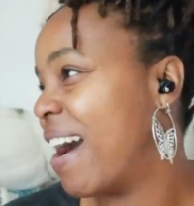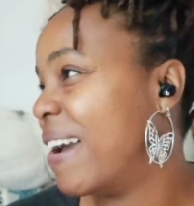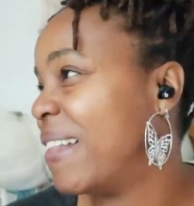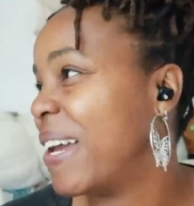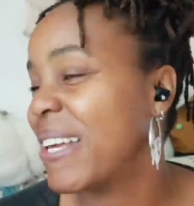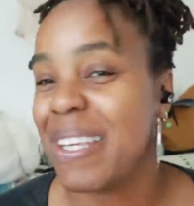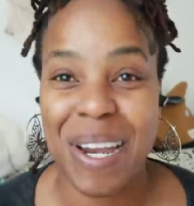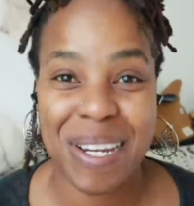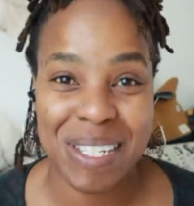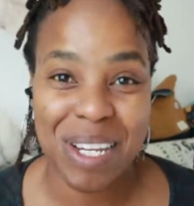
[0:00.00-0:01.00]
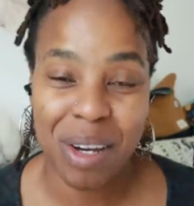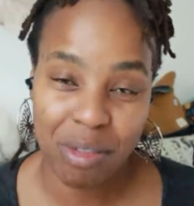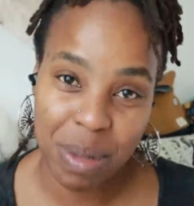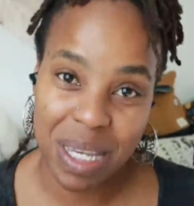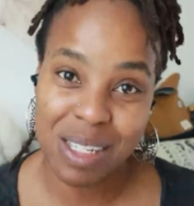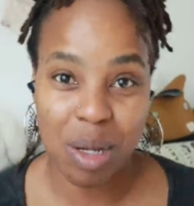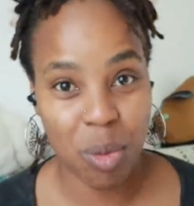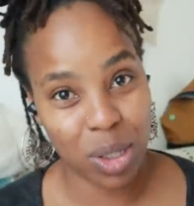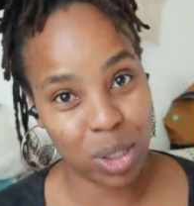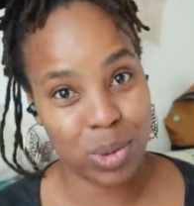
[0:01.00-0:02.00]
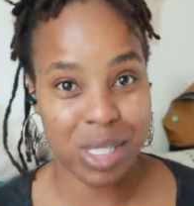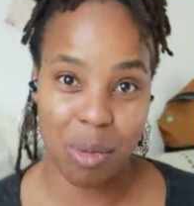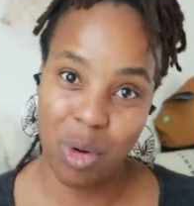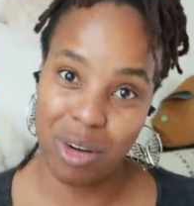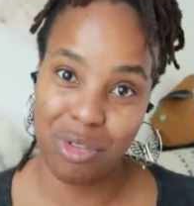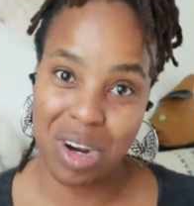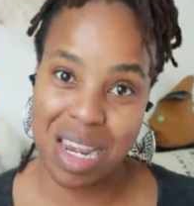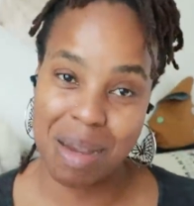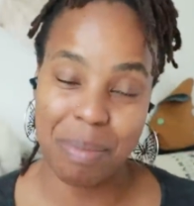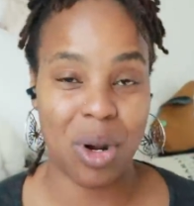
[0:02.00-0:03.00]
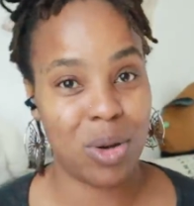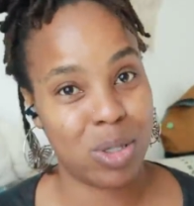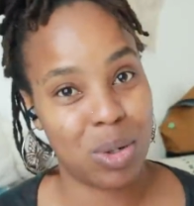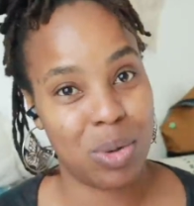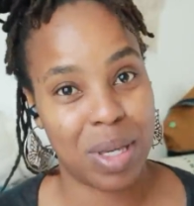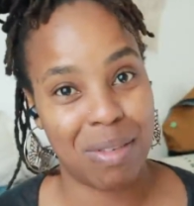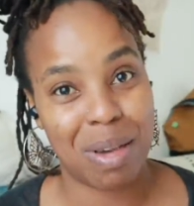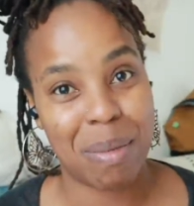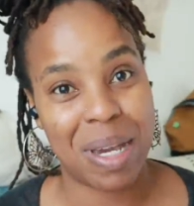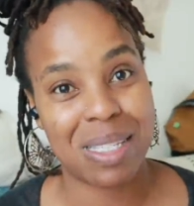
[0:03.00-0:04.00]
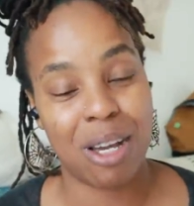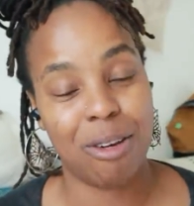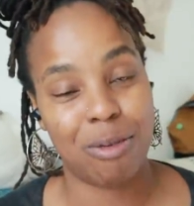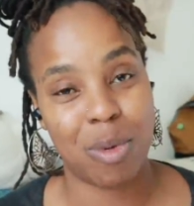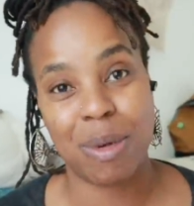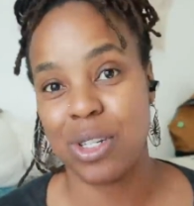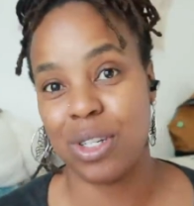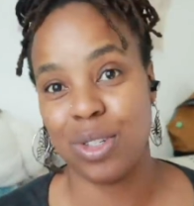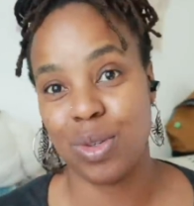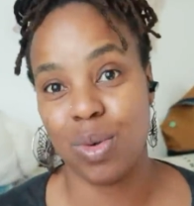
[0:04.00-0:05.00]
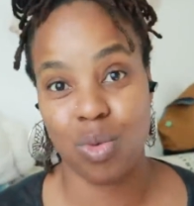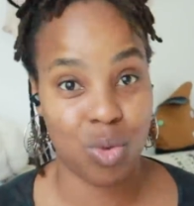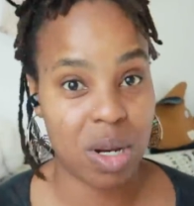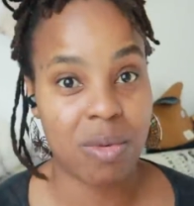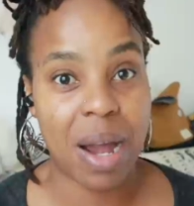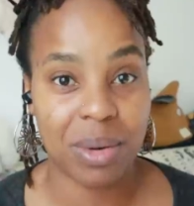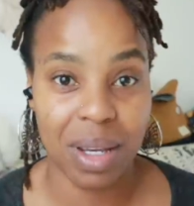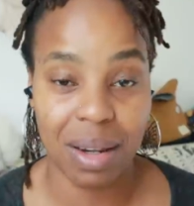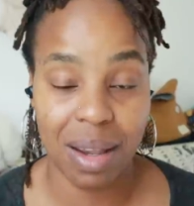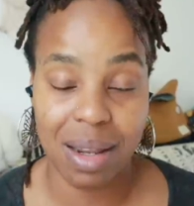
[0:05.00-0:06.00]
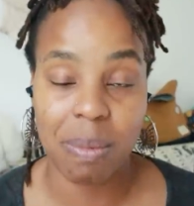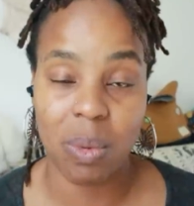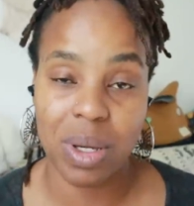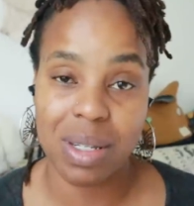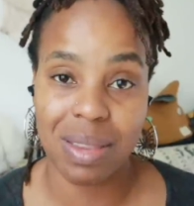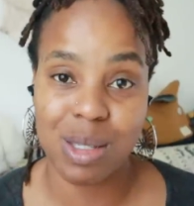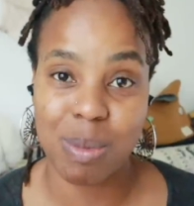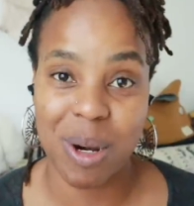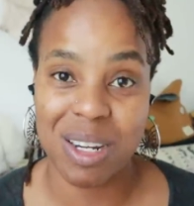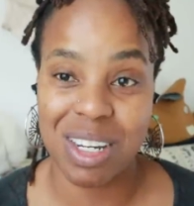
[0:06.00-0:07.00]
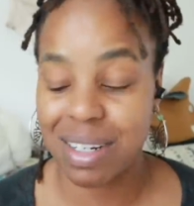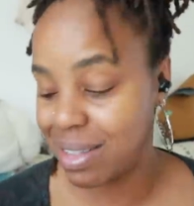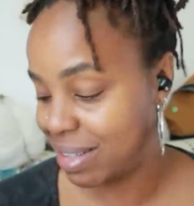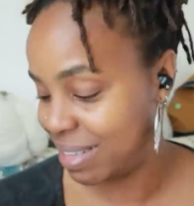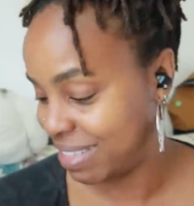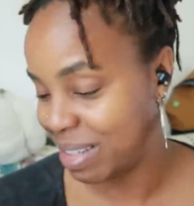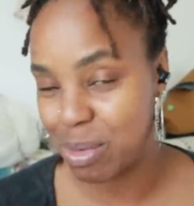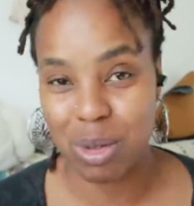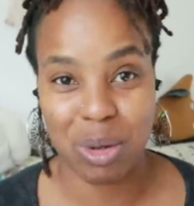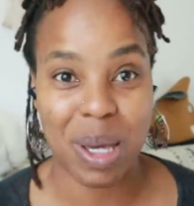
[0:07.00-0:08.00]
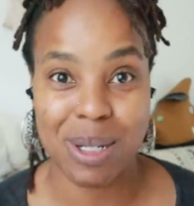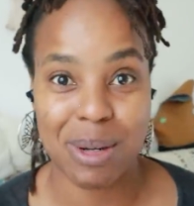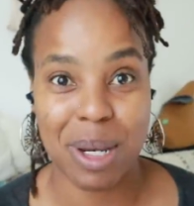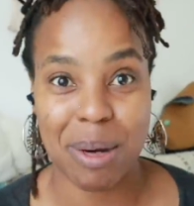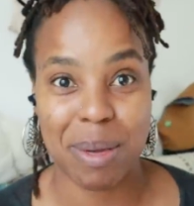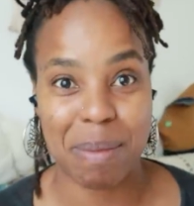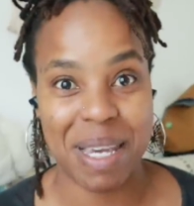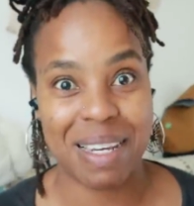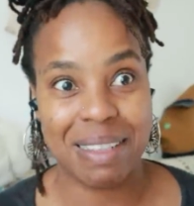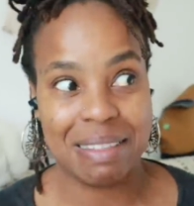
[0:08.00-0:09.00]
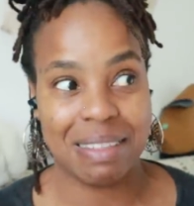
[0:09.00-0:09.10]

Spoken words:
I like the idea of being somewhat loose, somewhat free, but also giving myself permission to reroute at any point in this project. I'm so glad you're here with me.